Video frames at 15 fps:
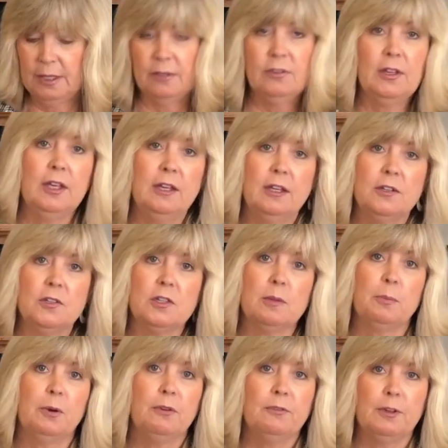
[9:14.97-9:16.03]
and I think it's the
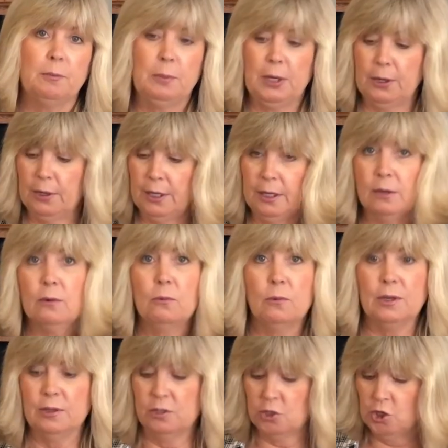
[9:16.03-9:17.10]
perfect pairing
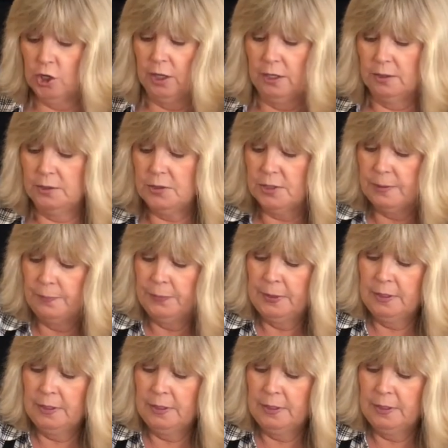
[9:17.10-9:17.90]
with the shells.